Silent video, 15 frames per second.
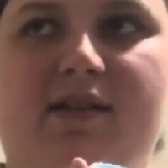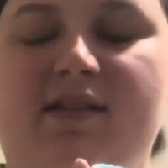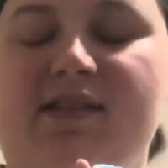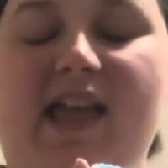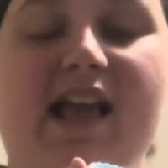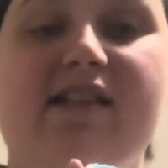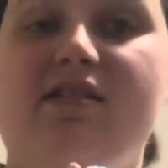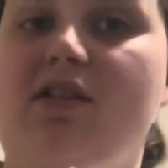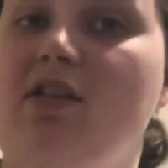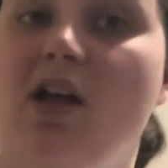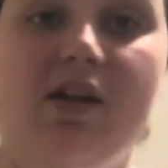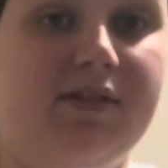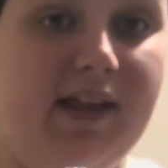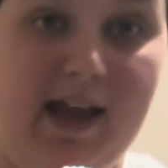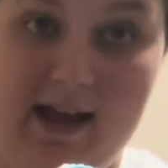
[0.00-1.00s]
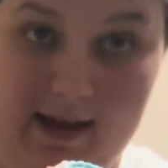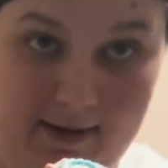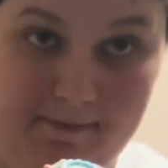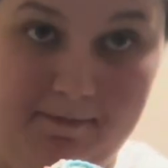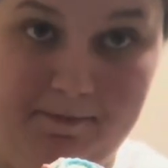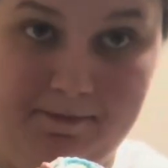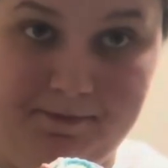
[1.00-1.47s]
takes a long
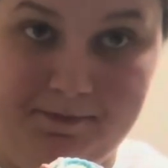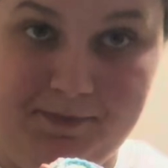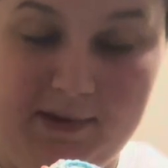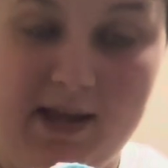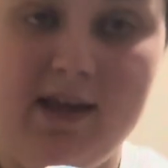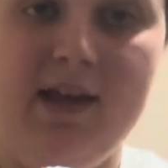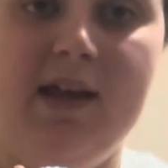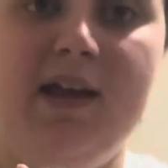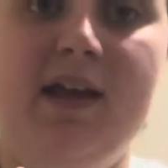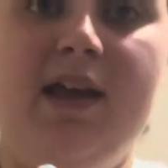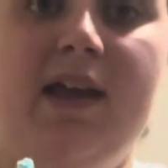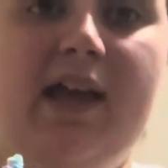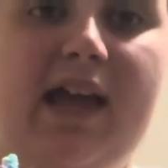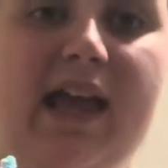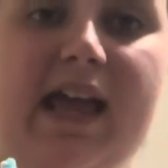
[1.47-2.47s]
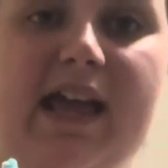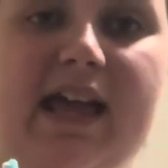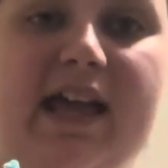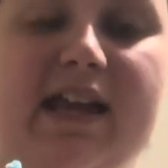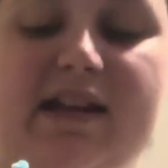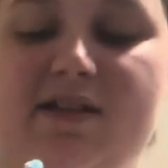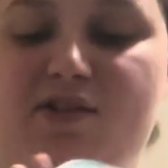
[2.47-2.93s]
time.
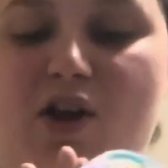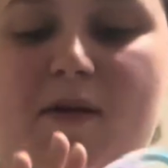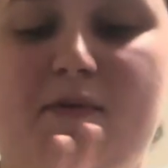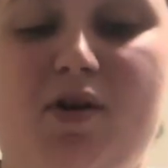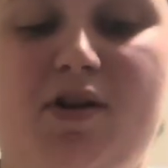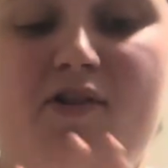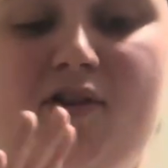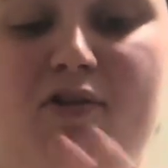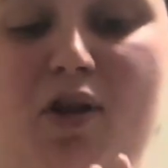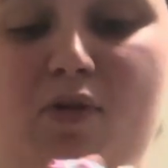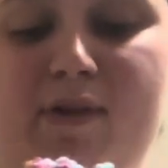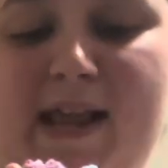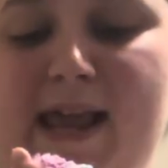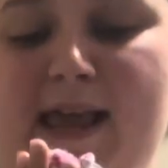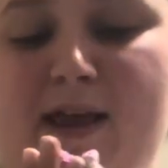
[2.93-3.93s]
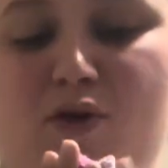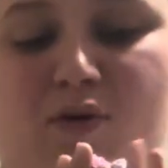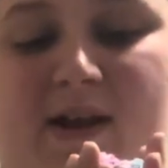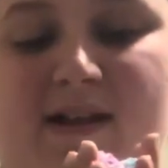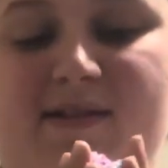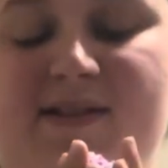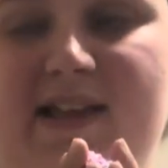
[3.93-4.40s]
And so I'm going to slowly
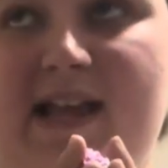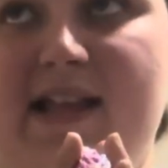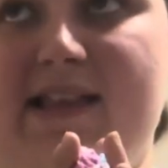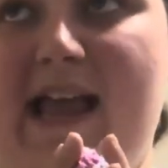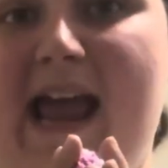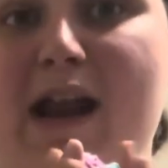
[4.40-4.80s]
increase it. I